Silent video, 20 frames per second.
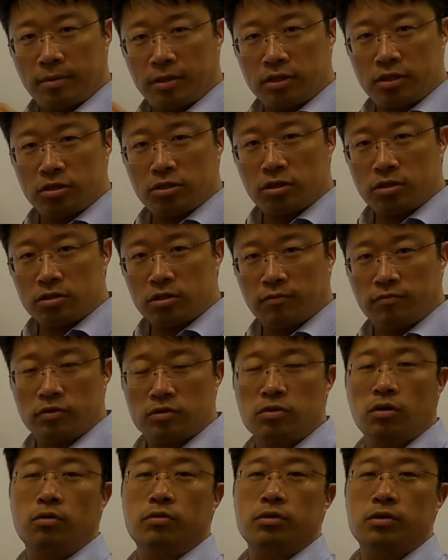additions of a
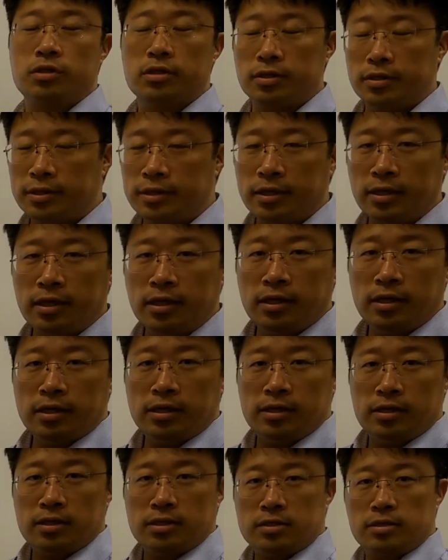salt.
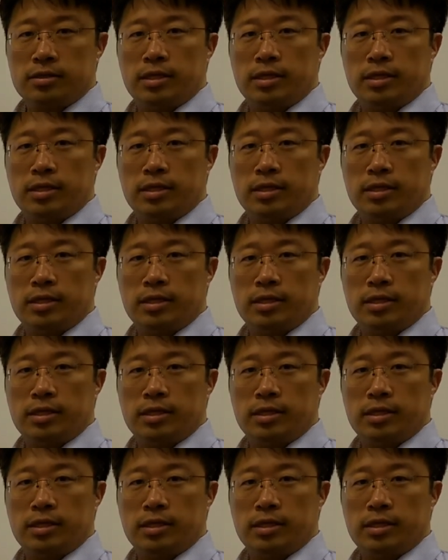So